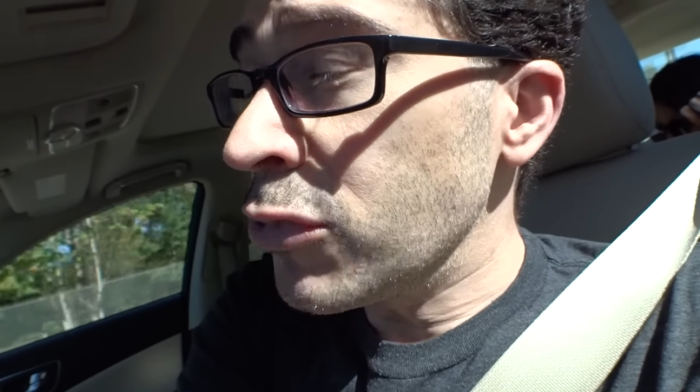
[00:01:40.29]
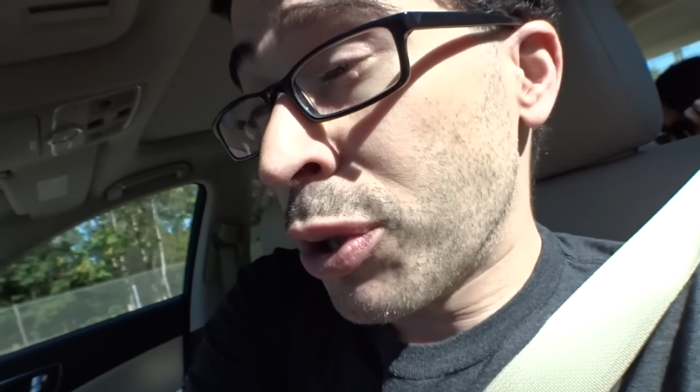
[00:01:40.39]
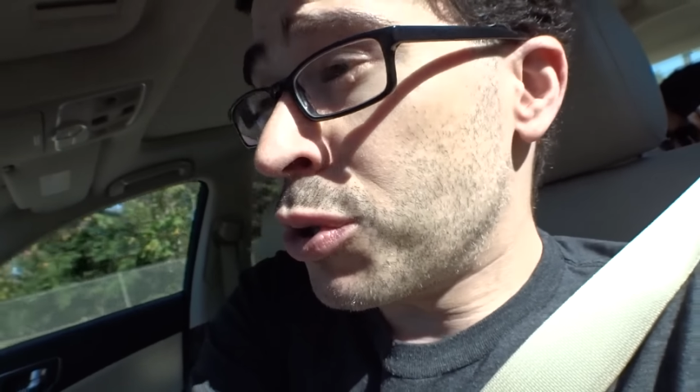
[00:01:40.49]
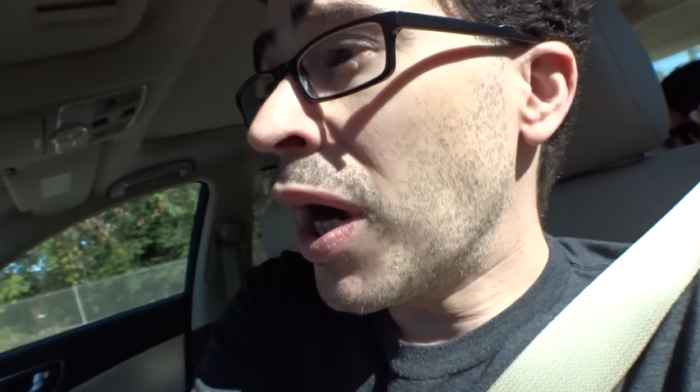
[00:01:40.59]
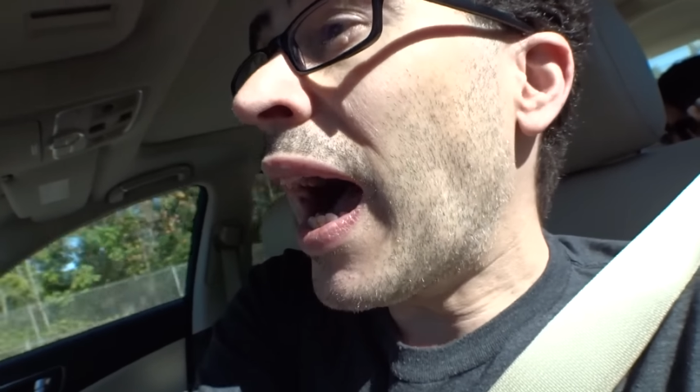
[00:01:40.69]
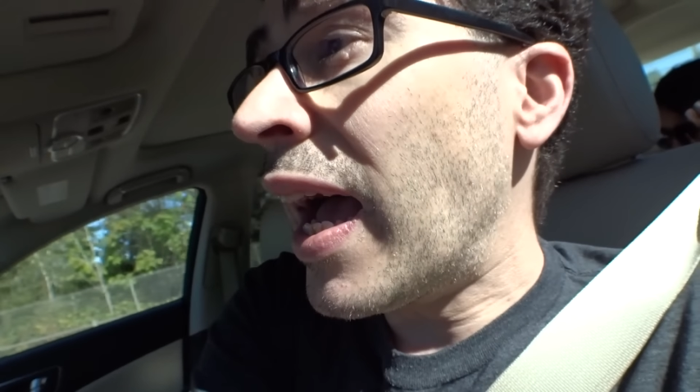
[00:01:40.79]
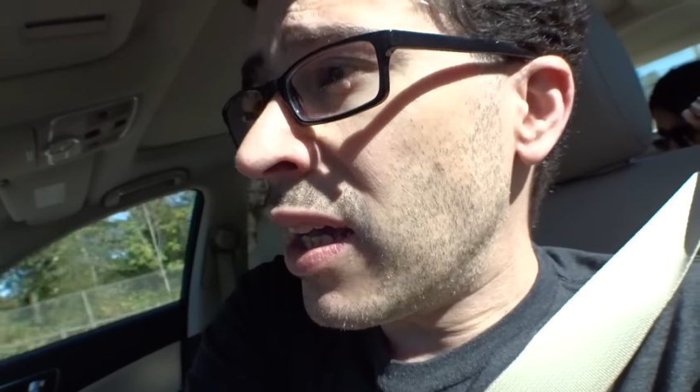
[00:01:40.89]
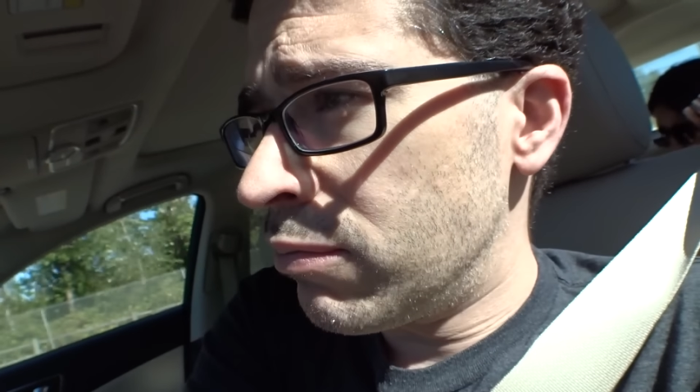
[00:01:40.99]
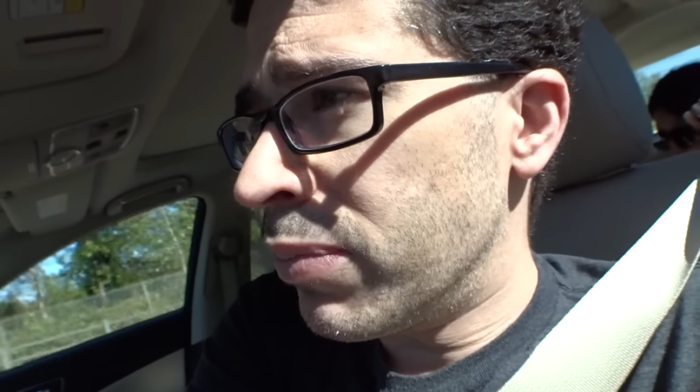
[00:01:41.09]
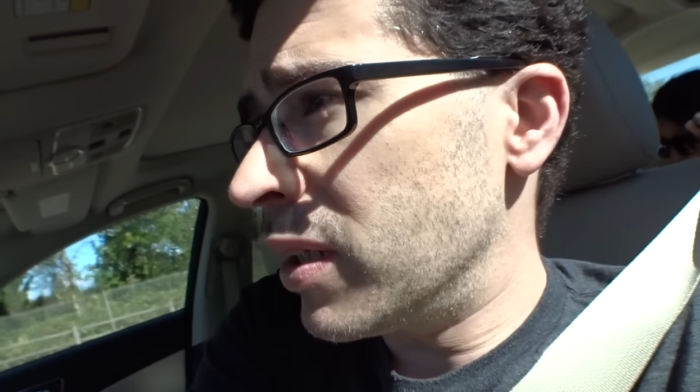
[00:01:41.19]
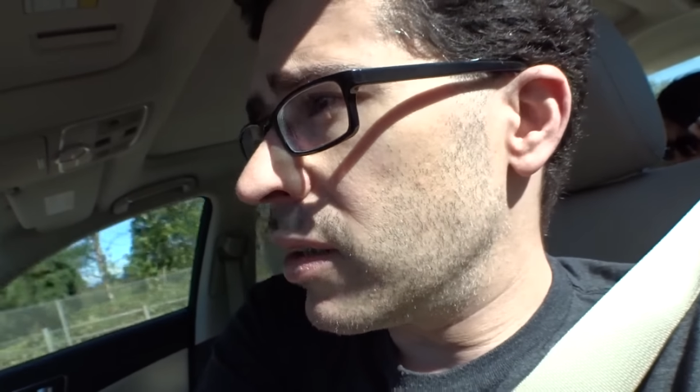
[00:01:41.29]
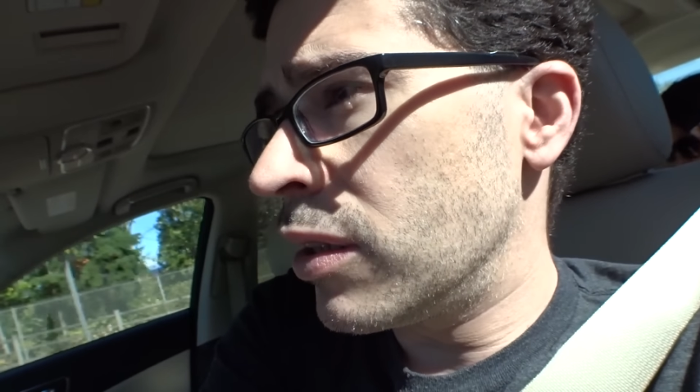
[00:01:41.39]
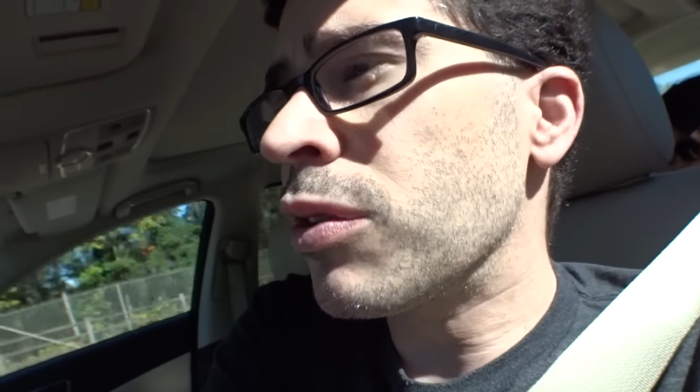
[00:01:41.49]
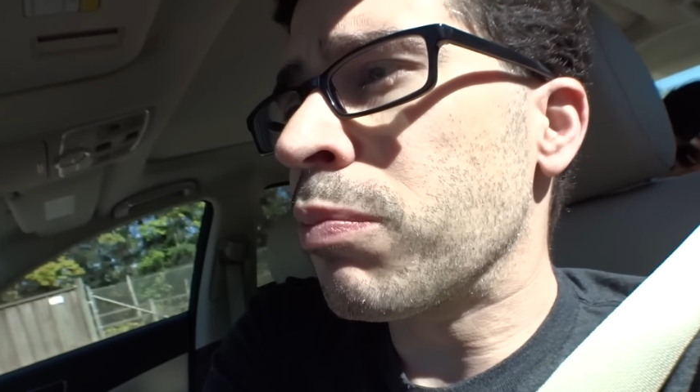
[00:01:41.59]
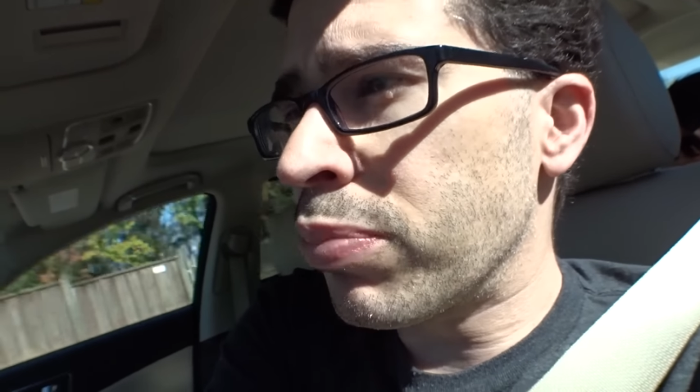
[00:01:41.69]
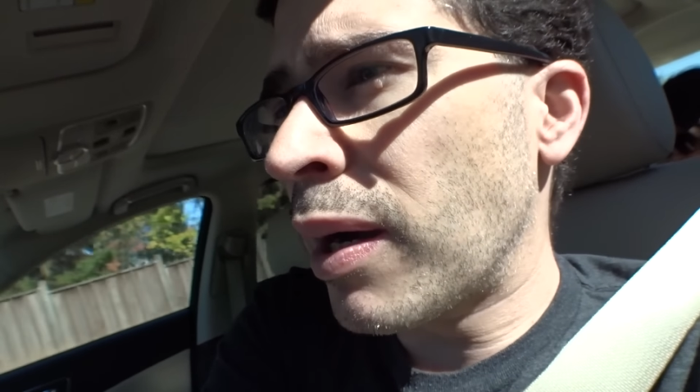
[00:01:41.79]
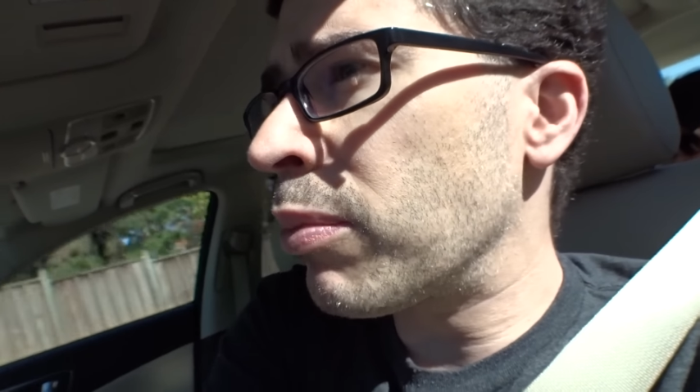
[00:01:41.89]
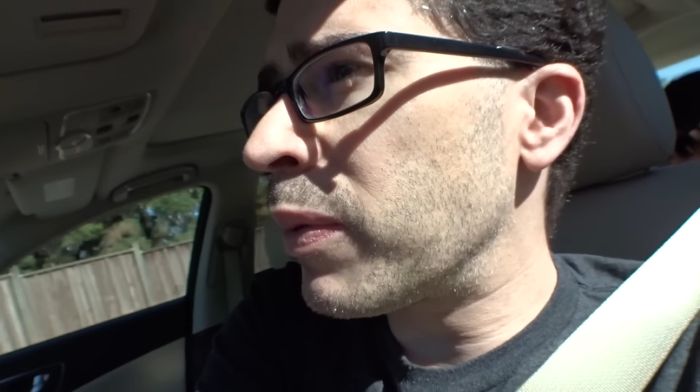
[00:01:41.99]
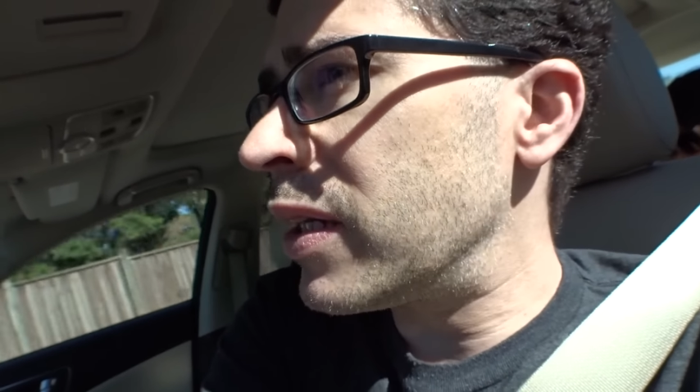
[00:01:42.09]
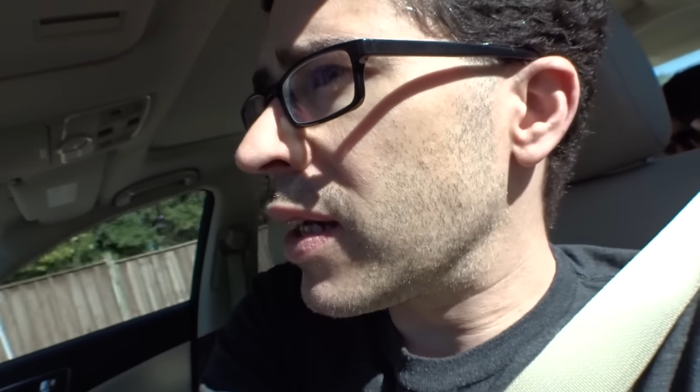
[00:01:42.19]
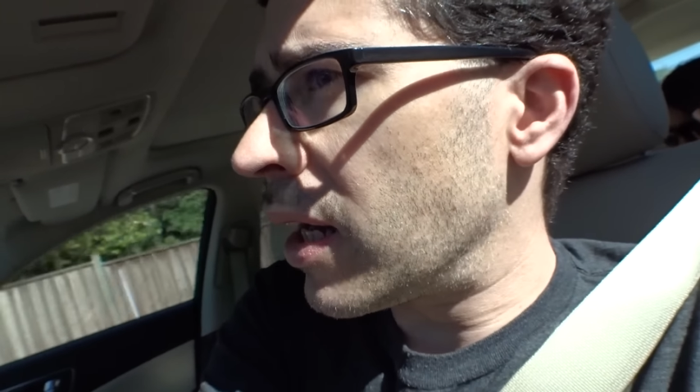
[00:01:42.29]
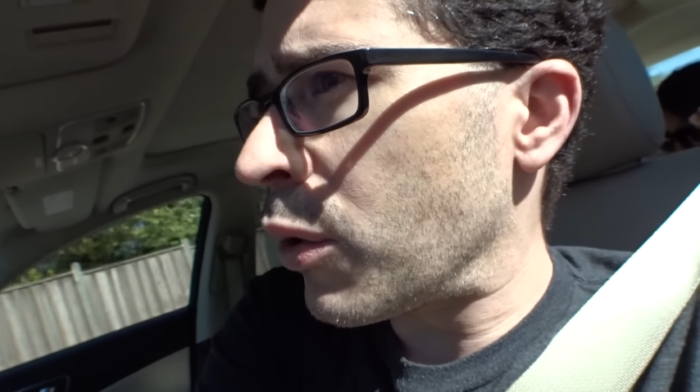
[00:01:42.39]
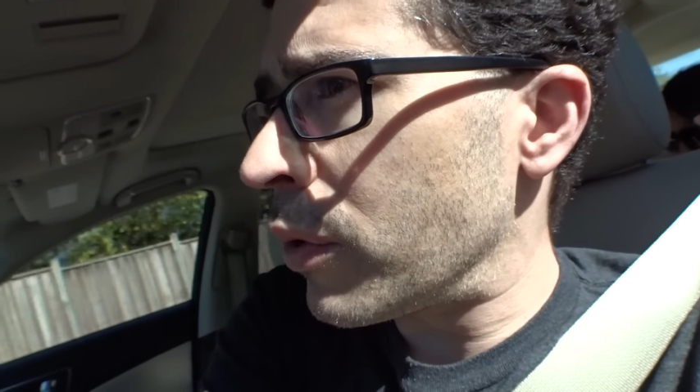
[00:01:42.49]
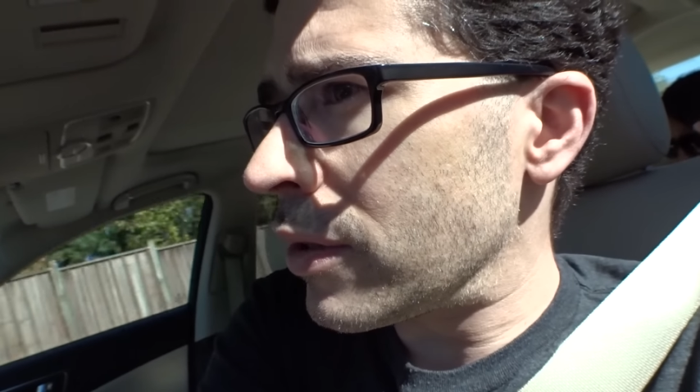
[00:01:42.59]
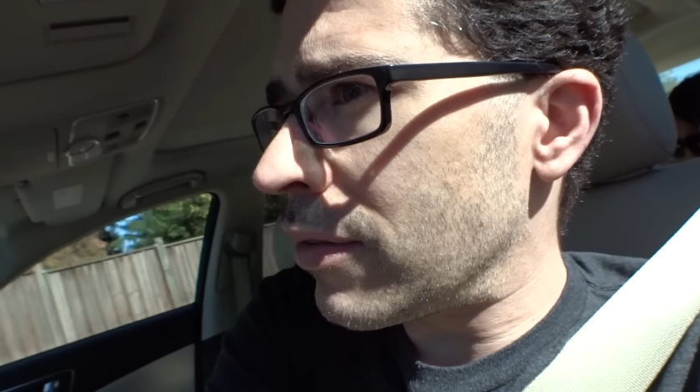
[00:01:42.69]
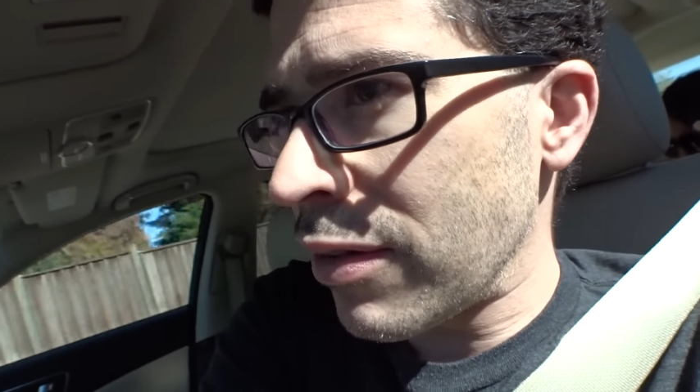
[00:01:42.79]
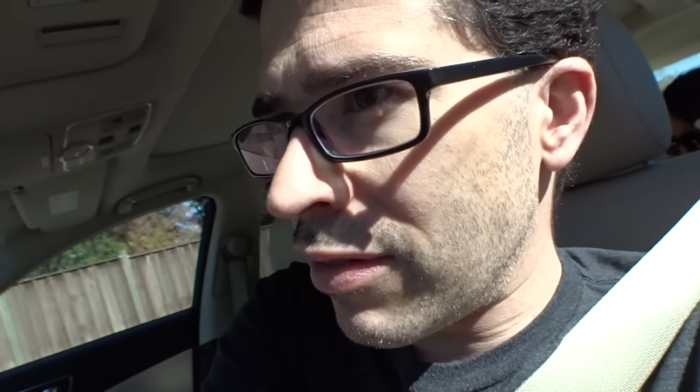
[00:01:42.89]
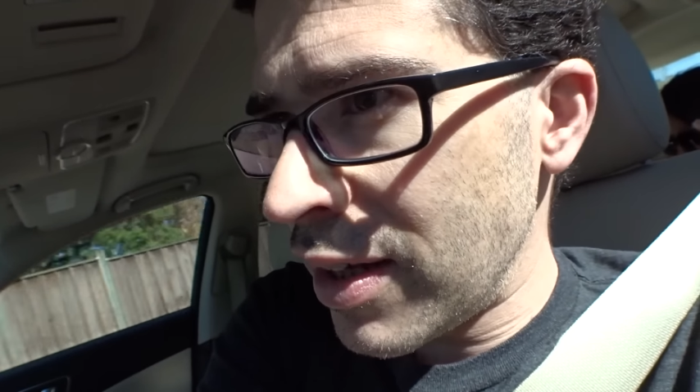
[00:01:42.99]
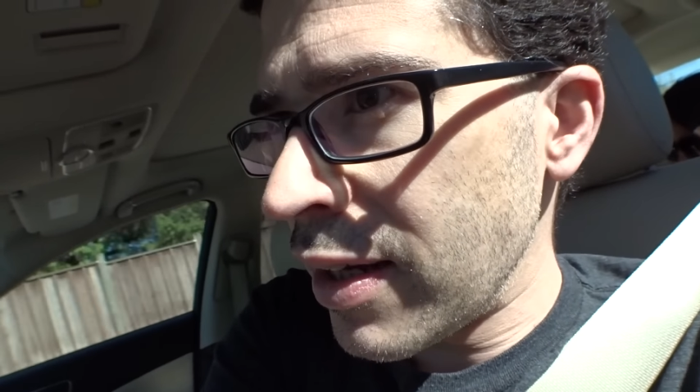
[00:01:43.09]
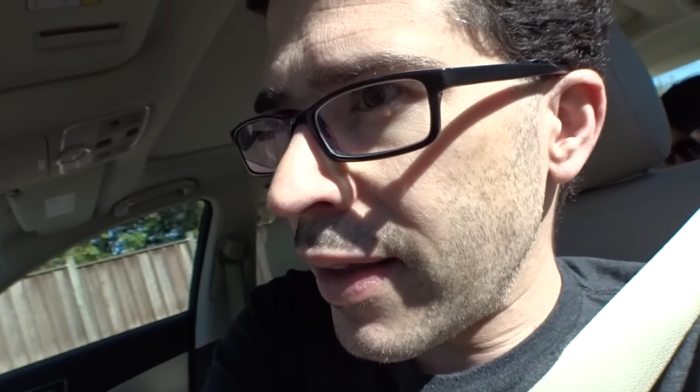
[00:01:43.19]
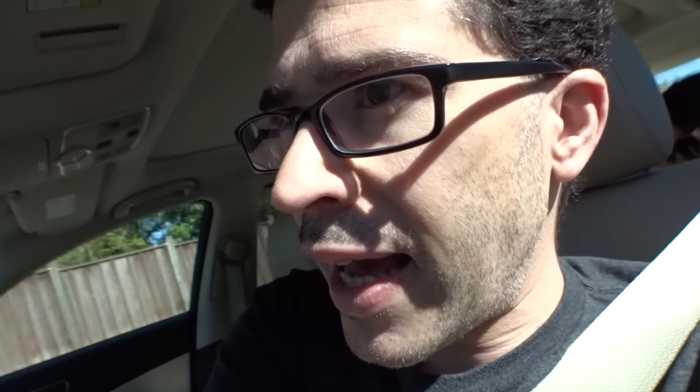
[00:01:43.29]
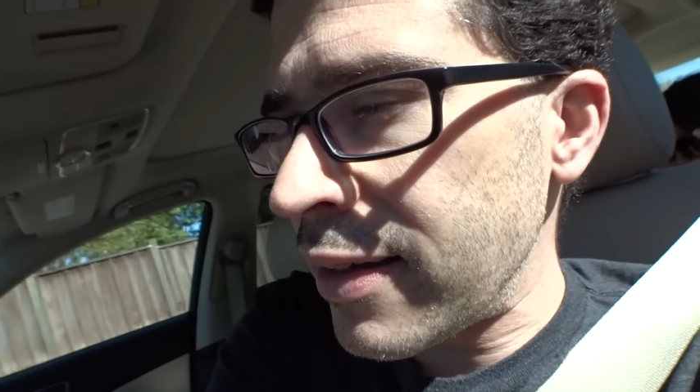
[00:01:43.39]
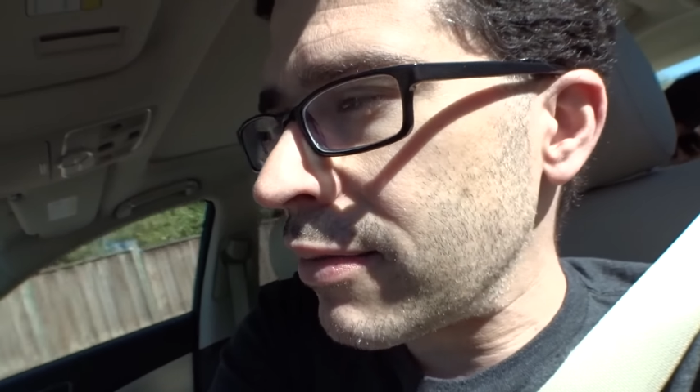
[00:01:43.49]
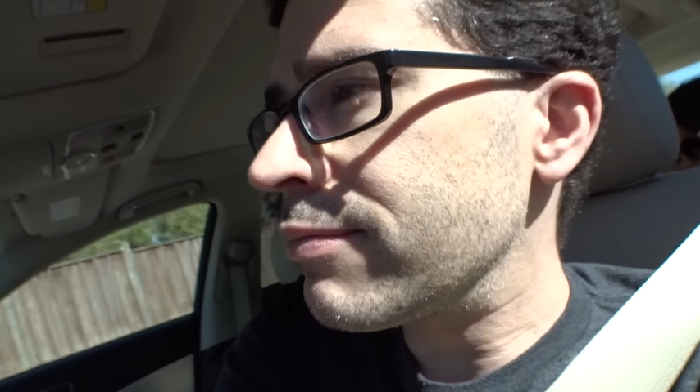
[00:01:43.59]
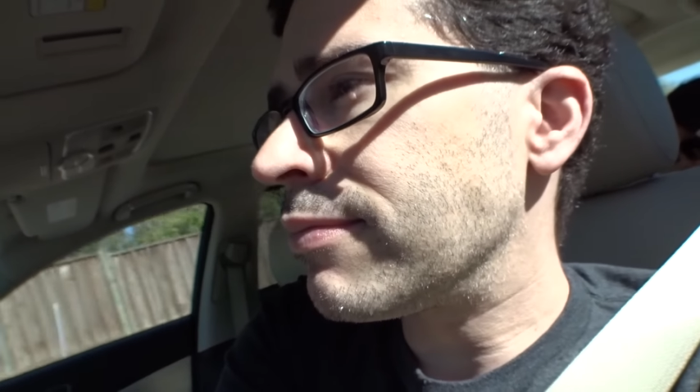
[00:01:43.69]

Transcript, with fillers: You could try, but you're probably not going to succeed at that.